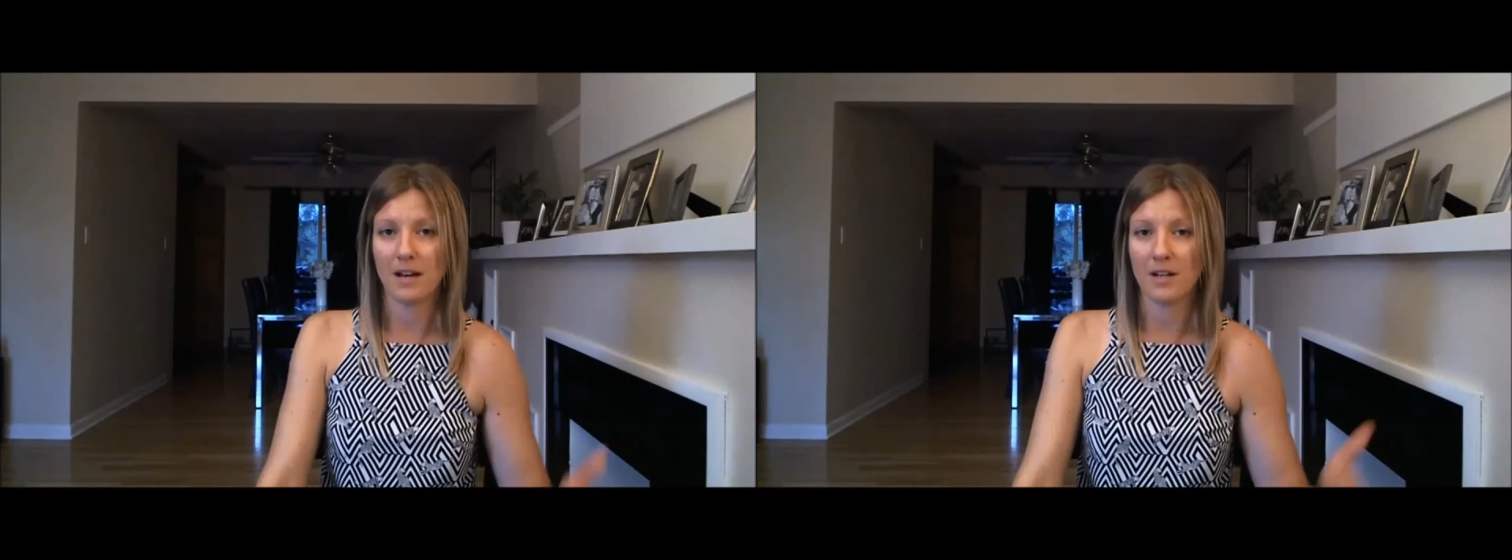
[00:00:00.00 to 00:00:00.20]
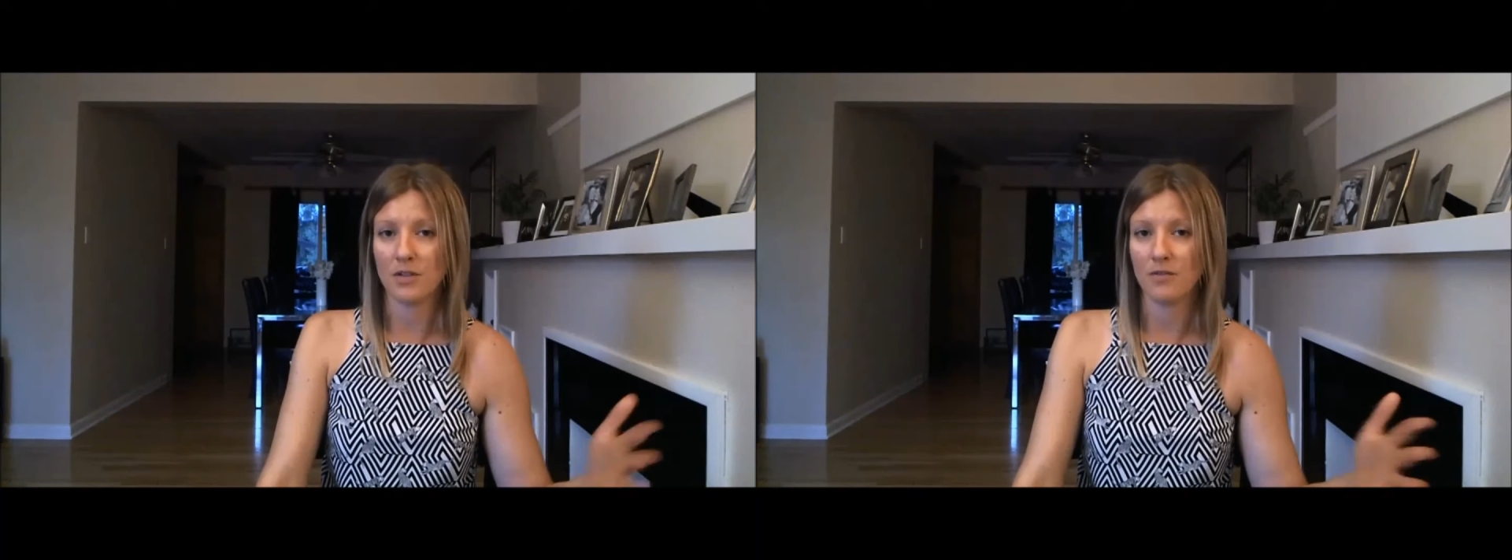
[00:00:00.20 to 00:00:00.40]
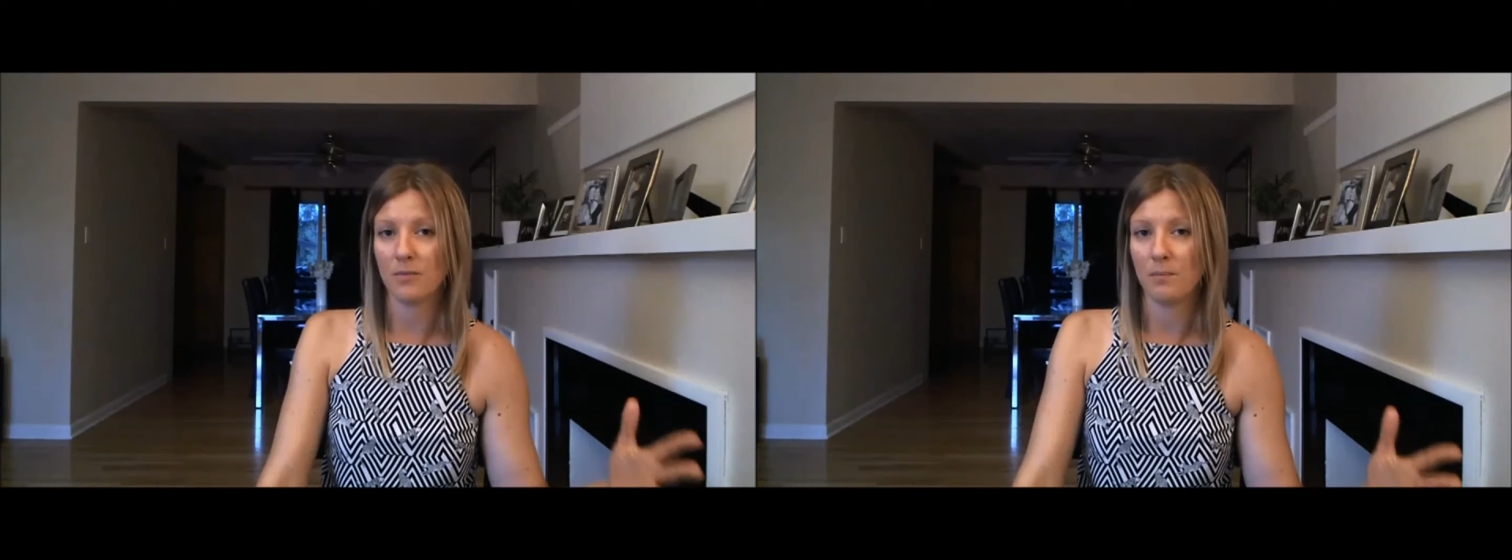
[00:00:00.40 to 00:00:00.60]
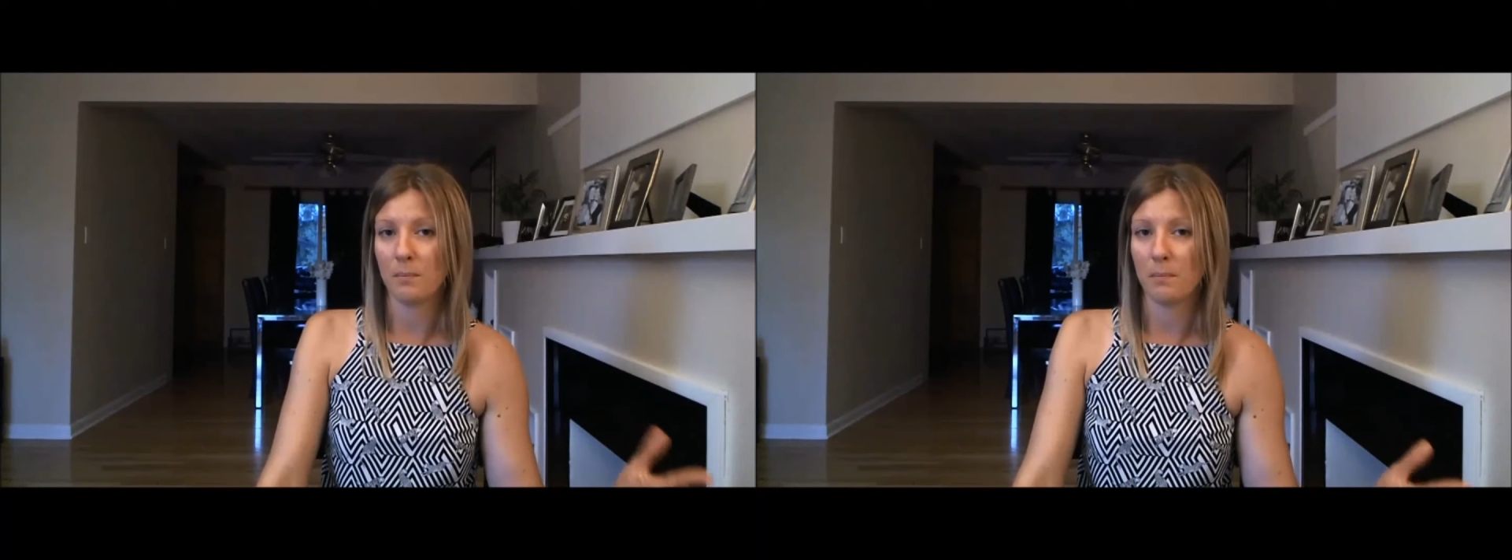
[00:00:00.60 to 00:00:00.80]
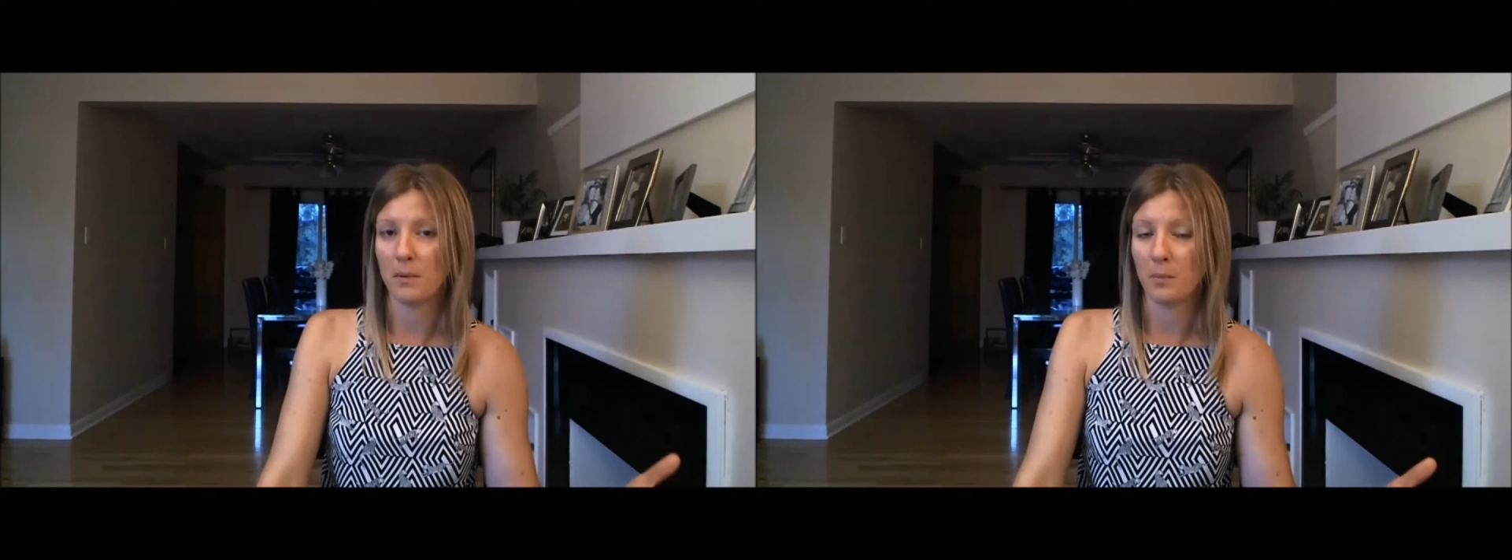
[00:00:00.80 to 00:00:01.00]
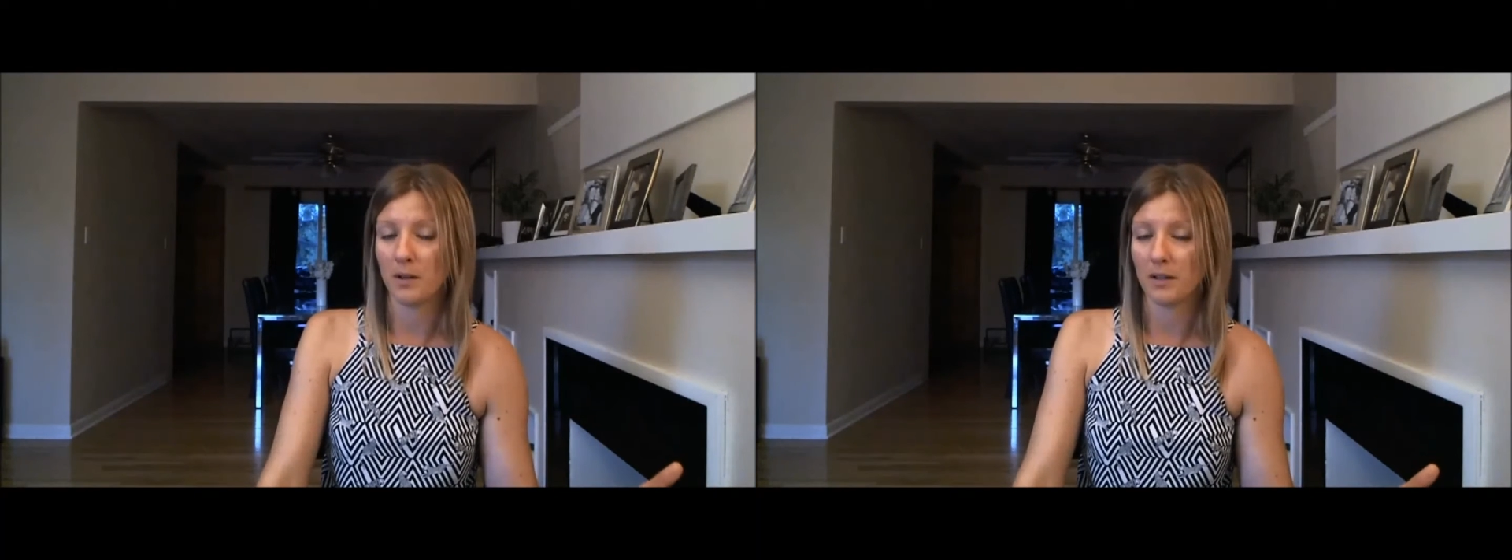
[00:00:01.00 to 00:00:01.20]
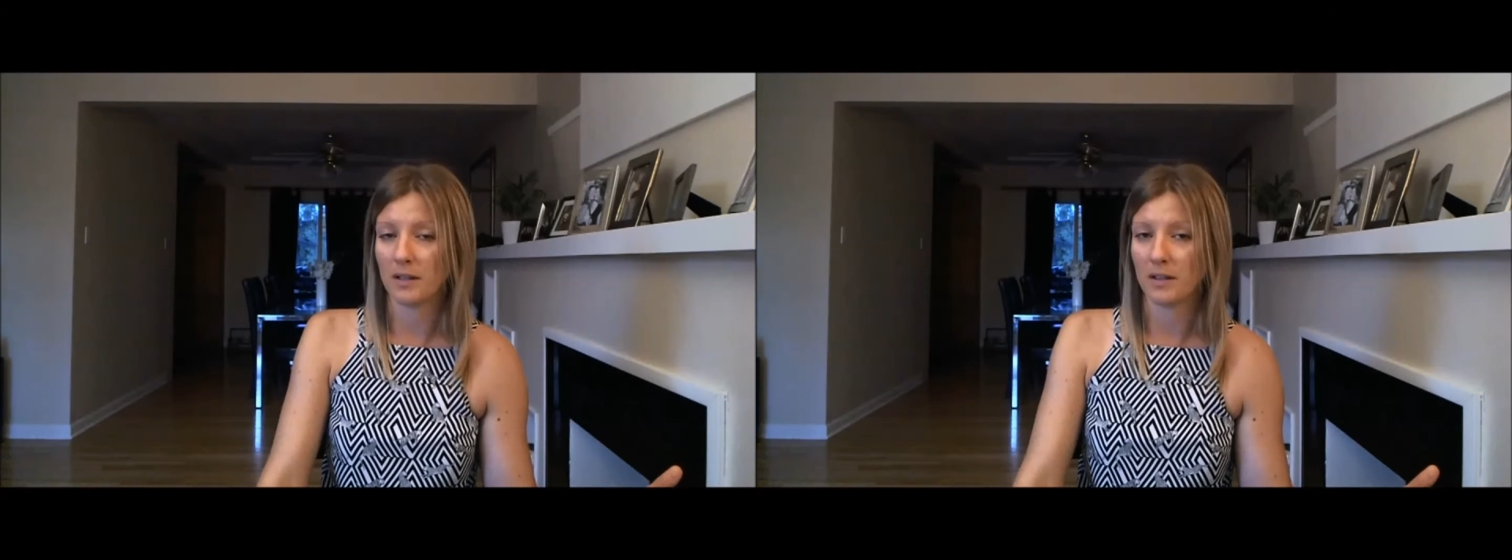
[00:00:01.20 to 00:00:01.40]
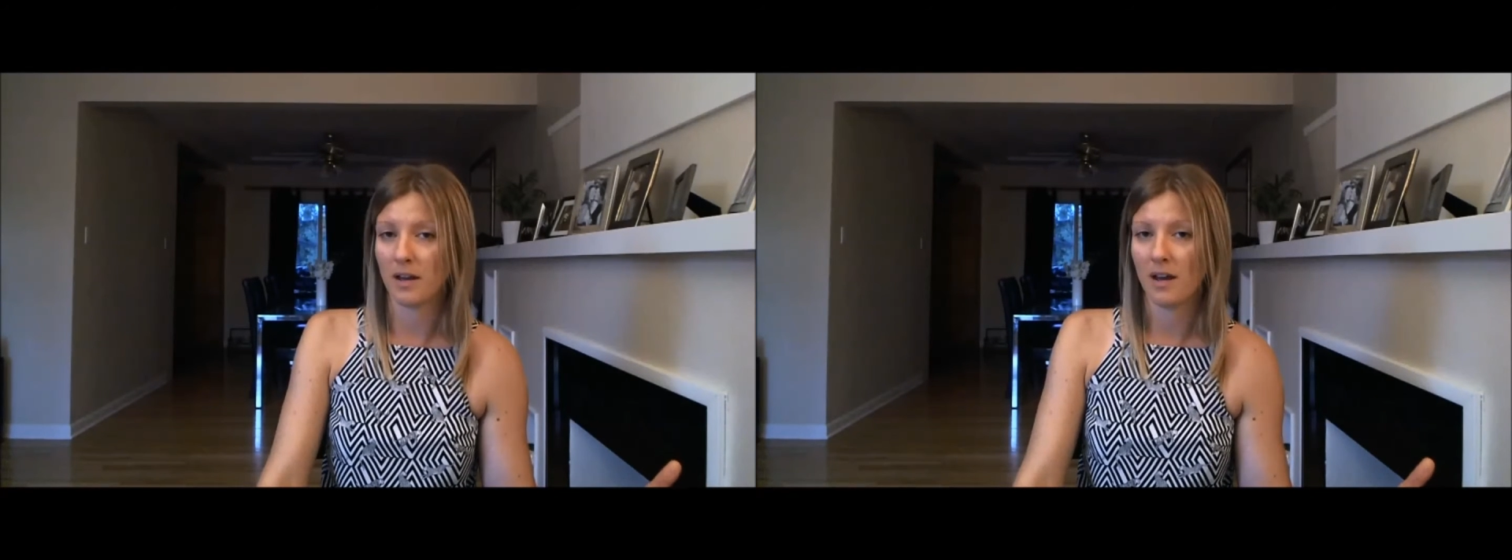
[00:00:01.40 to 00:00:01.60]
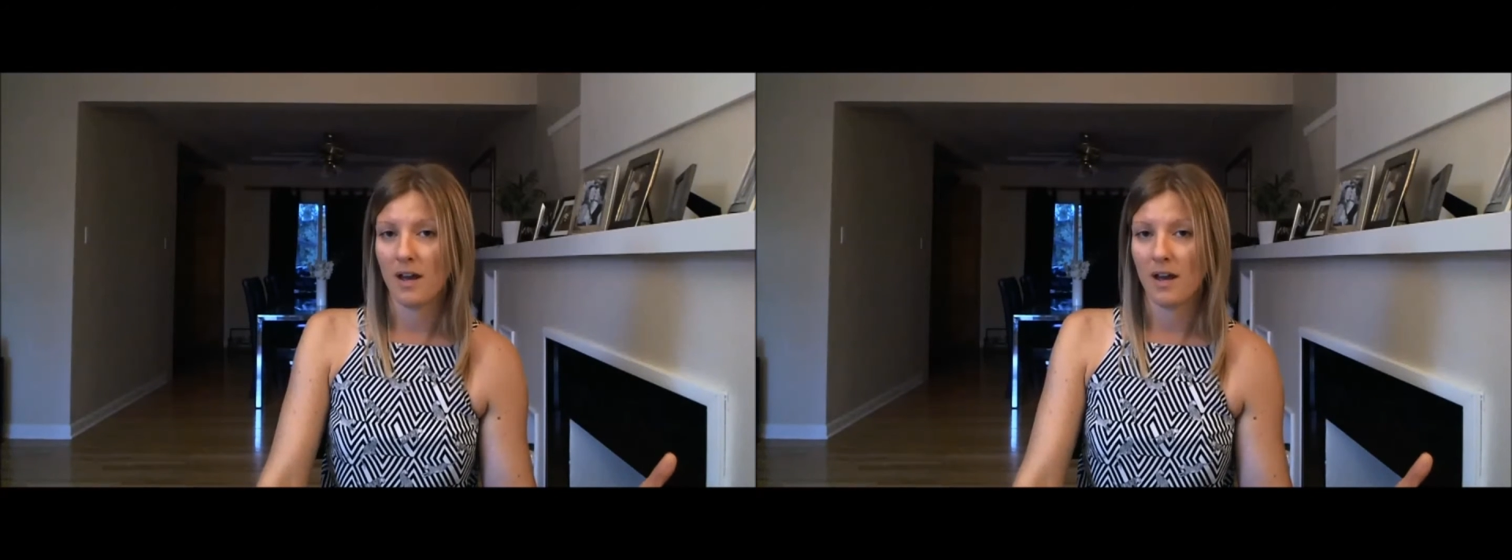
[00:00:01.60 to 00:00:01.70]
and you've been willing